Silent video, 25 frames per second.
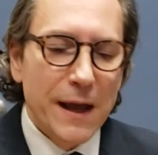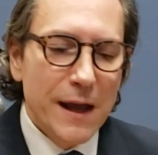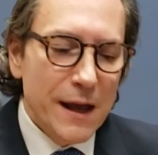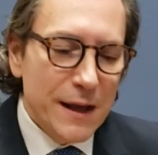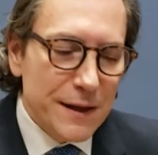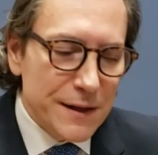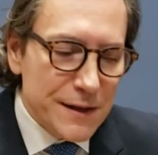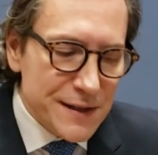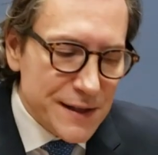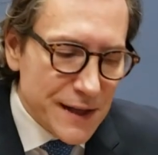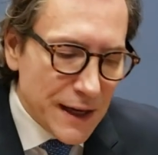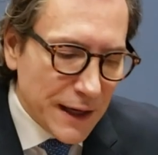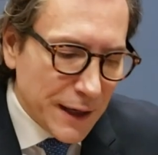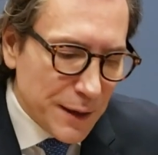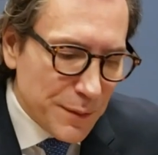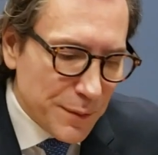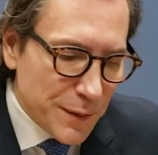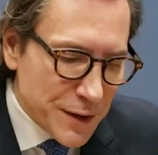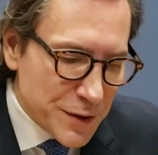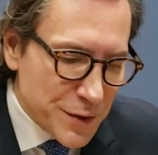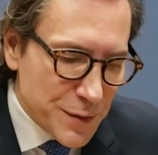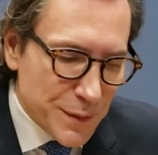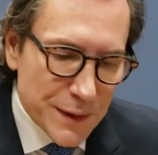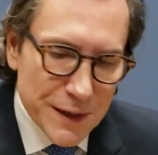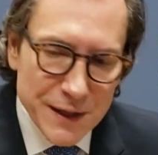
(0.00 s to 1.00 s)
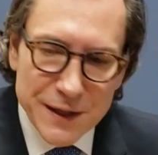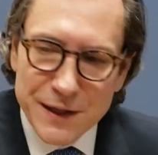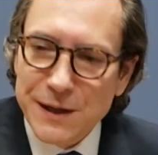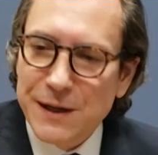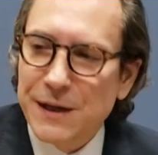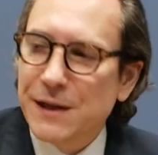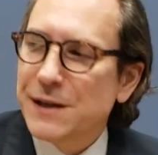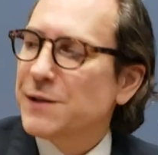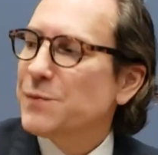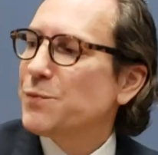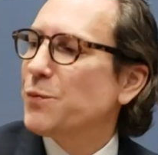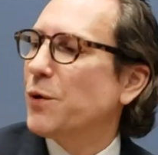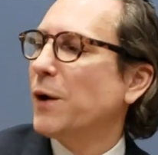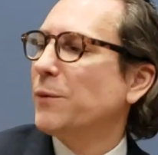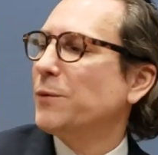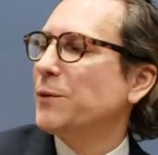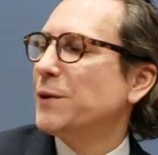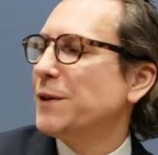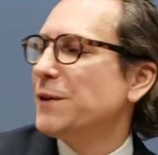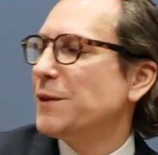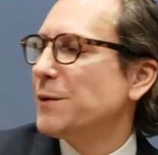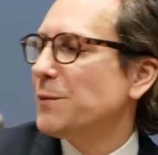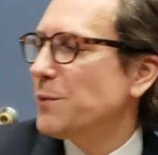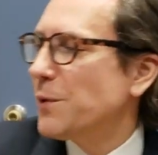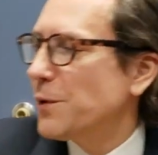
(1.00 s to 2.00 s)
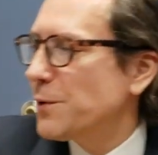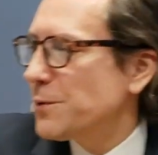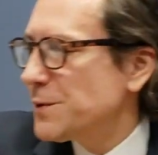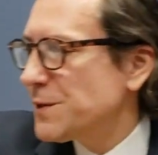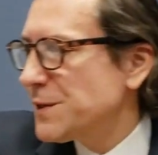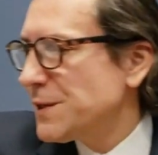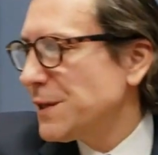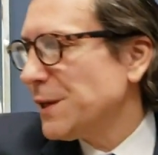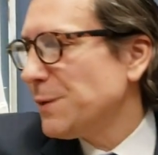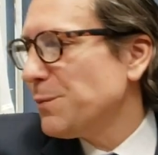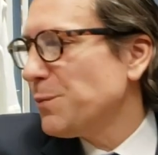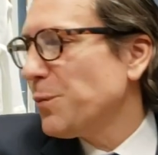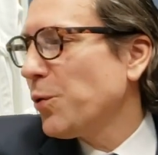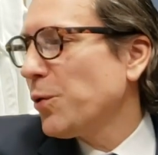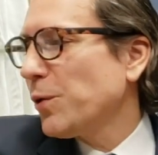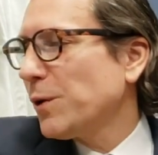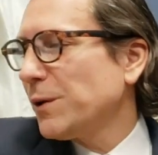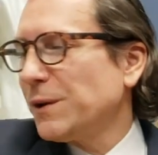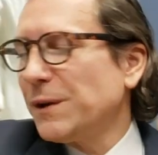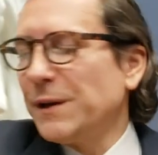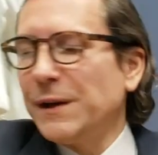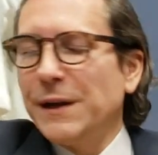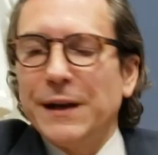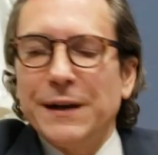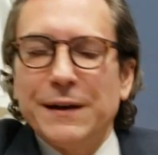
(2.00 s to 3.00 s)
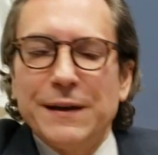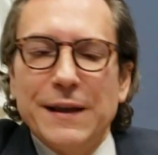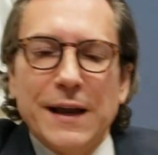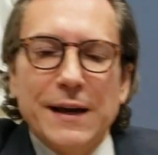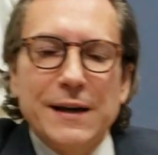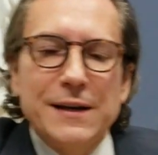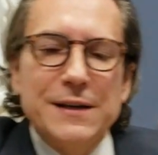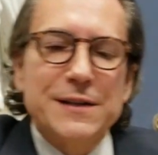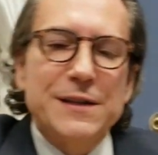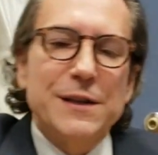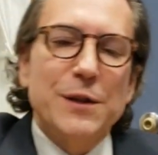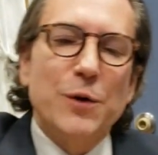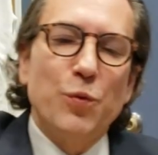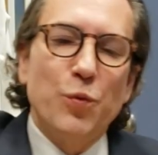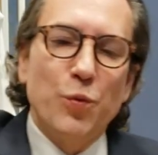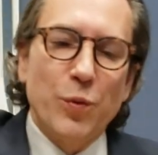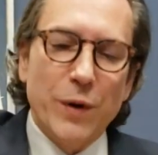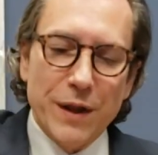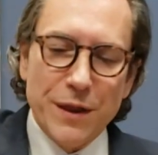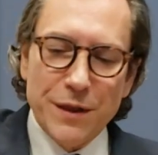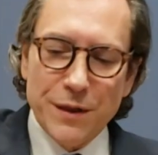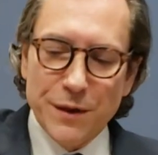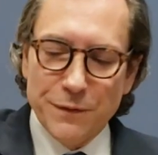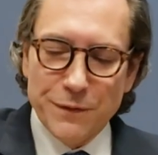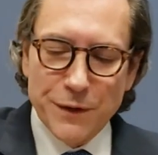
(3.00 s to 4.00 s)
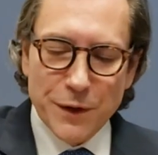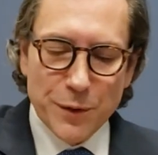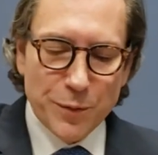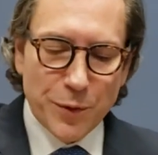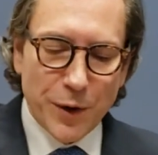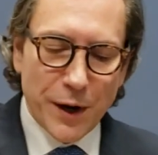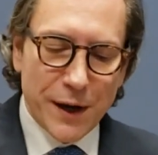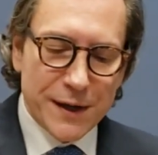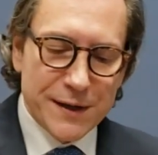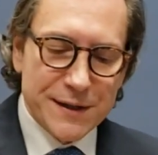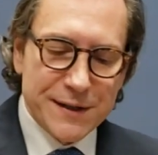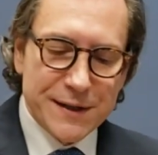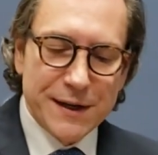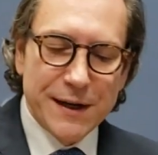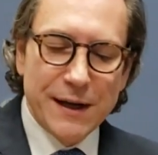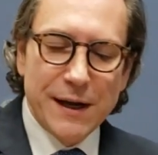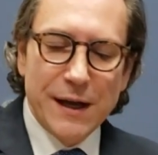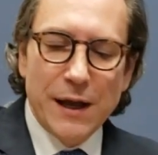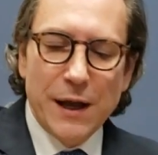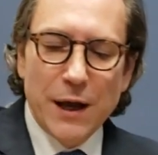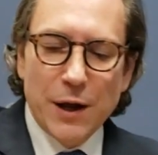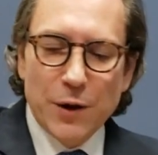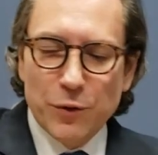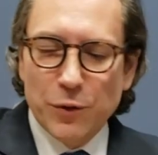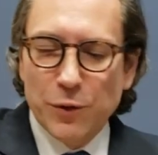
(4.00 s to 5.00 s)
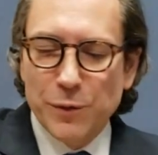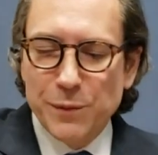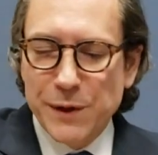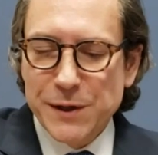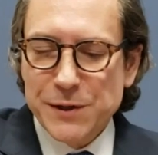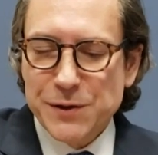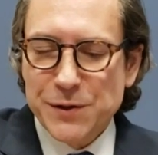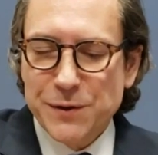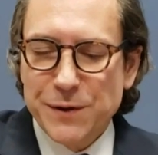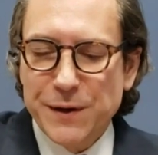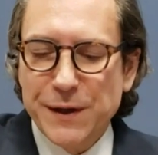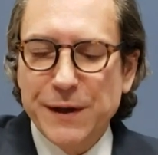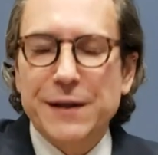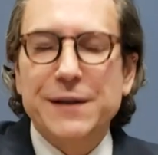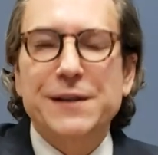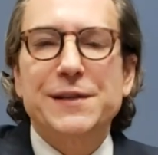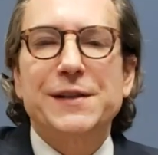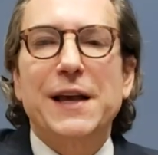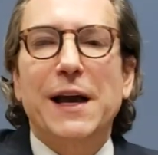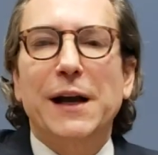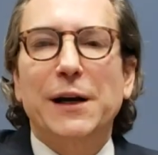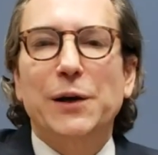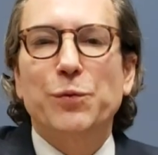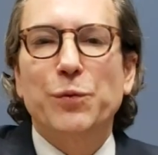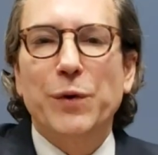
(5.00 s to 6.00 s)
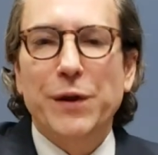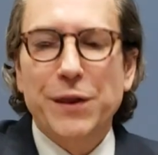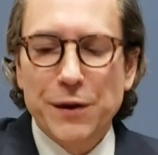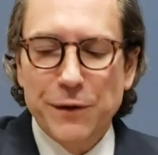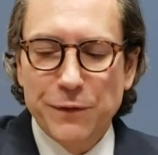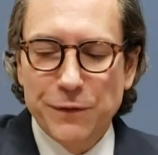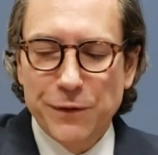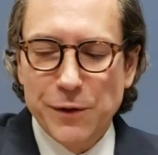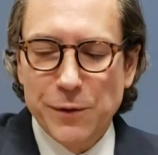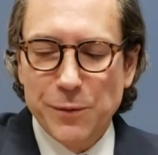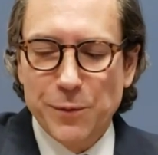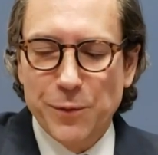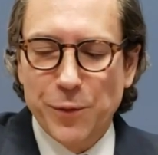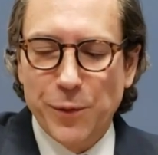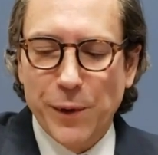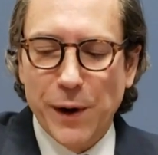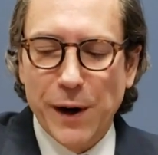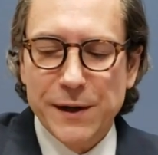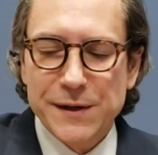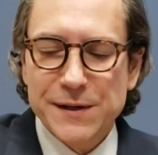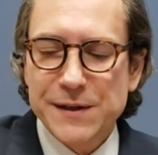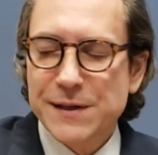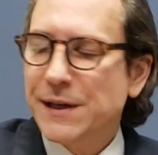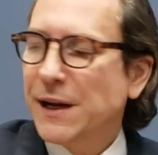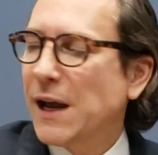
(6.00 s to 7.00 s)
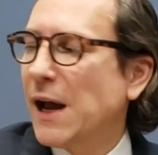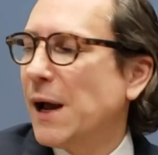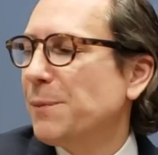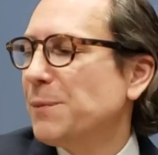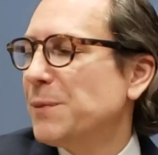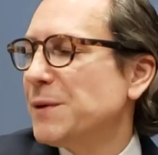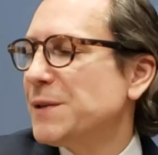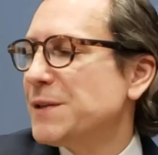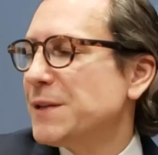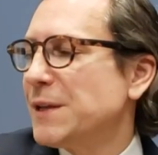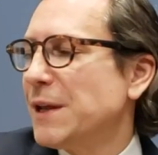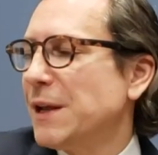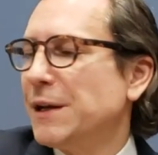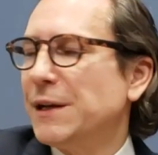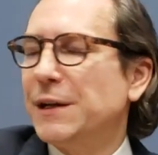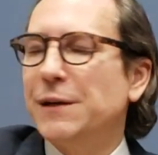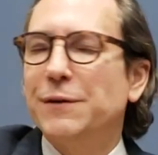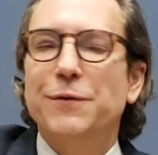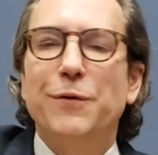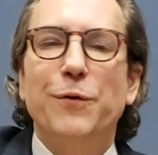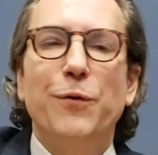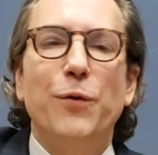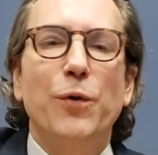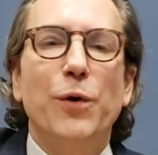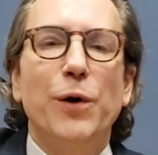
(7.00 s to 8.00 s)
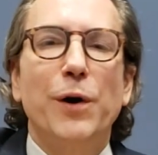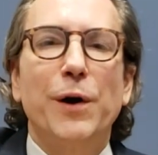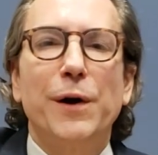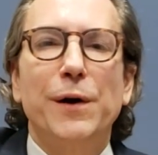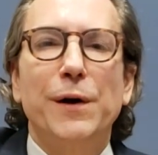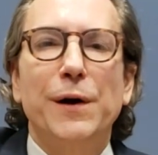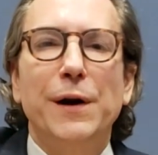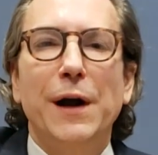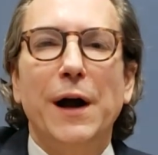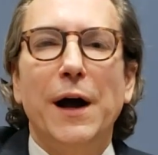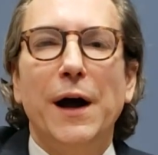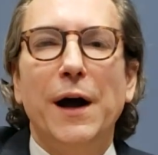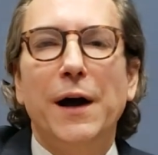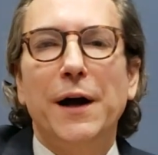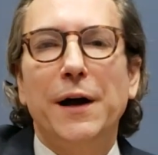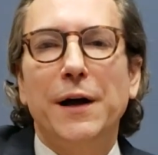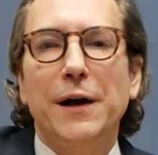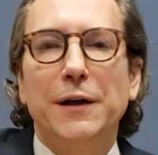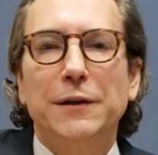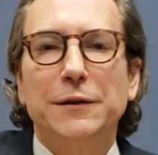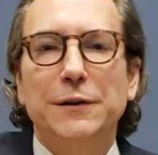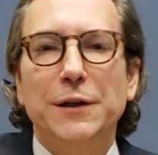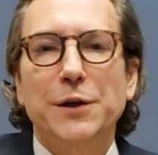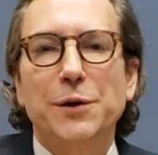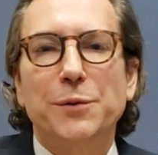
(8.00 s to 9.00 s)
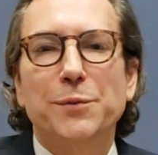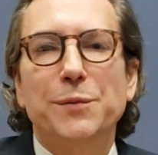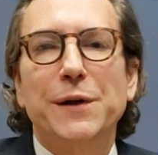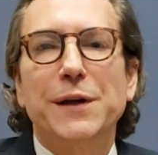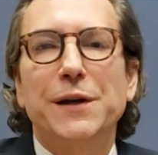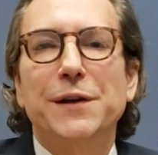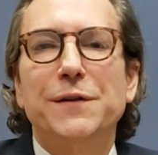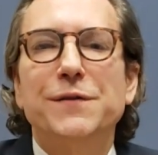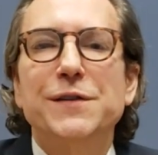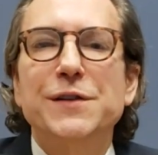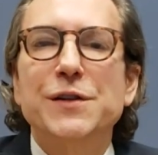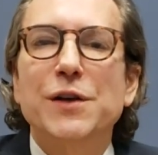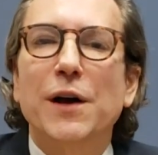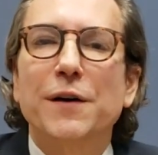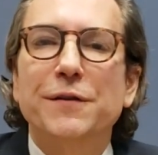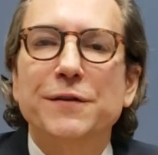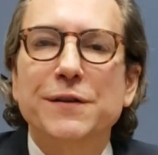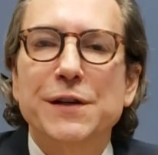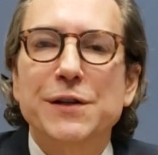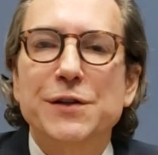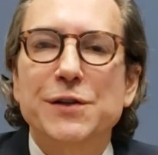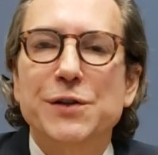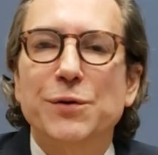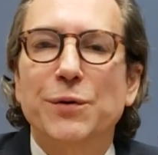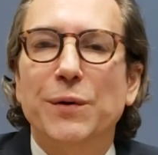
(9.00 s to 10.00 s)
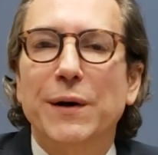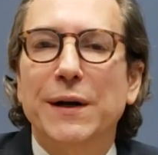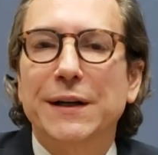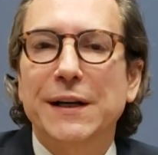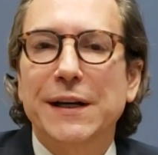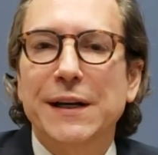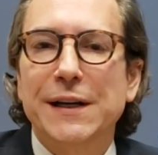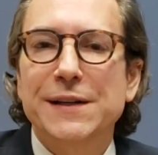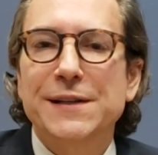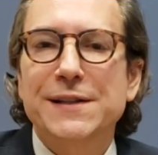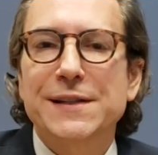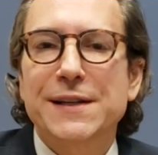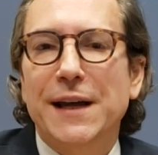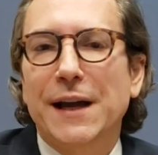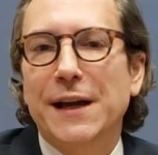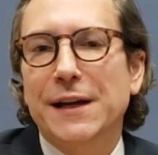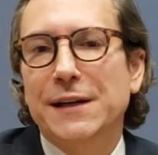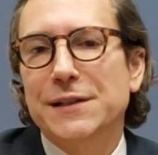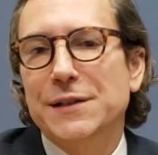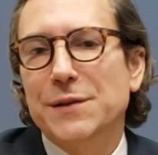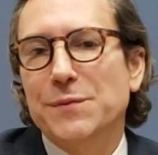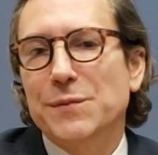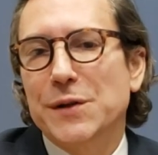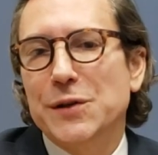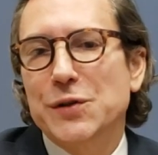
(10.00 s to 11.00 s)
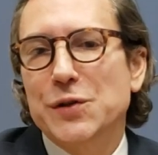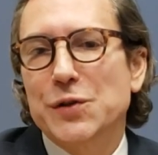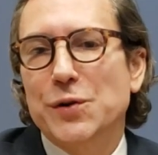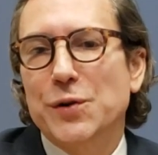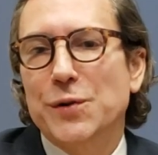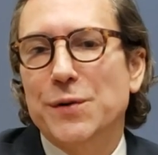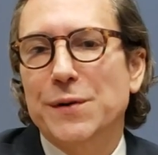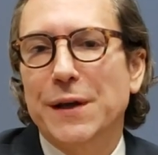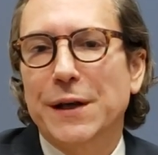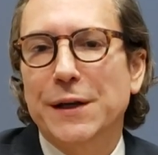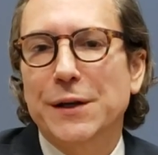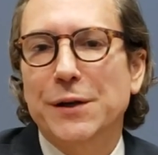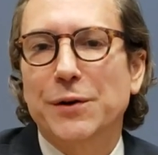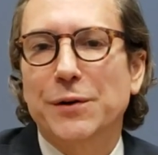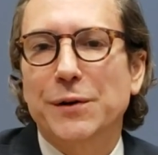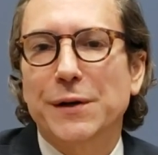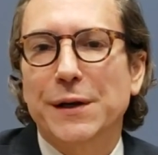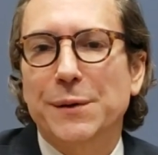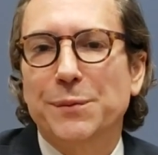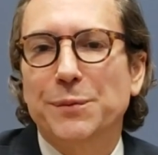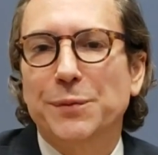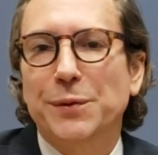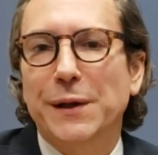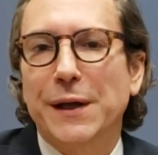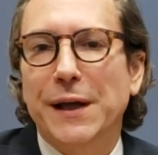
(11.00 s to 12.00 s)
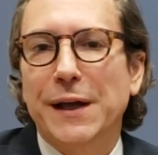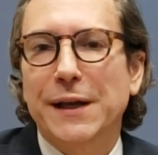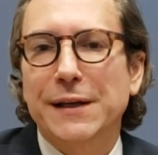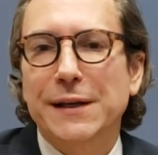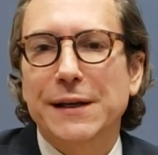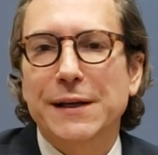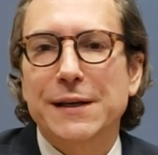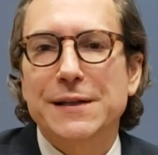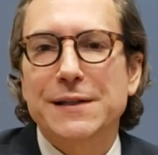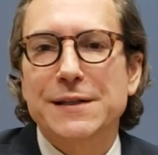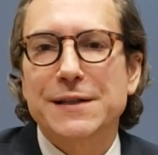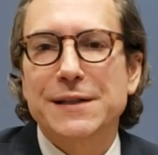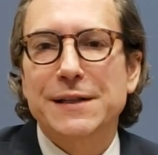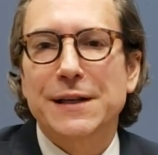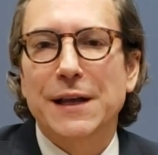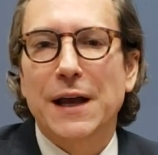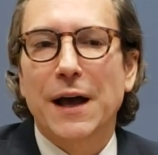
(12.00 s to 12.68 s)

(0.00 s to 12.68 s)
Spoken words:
The second measurement is probably the most important, and that is the width of your breast. We'll measure the exact width of your breast, compensating for a little bit of soft tissue on each side to make sure that your implant is